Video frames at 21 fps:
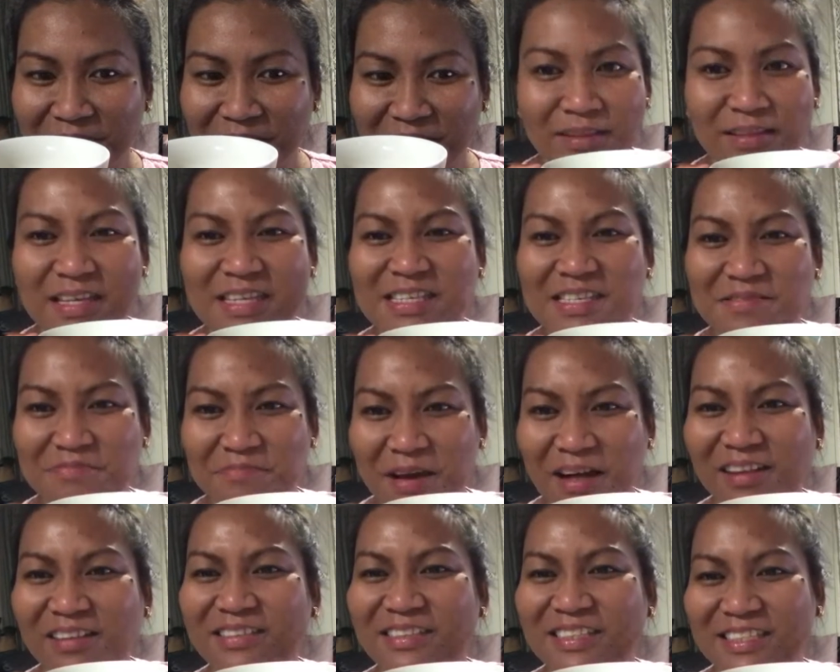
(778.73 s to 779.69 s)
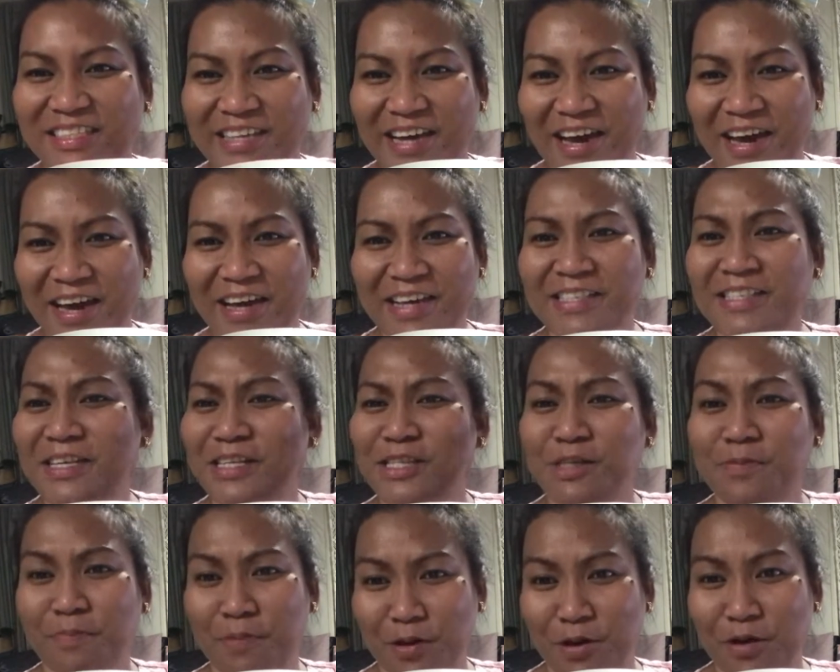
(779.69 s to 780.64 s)
The smell, the taste,
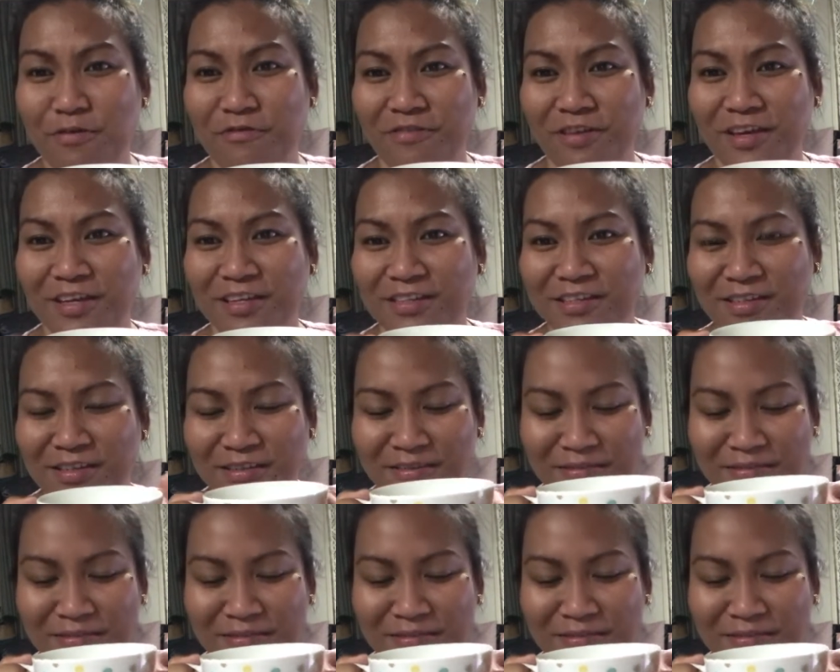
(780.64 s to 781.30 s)
it's perfect.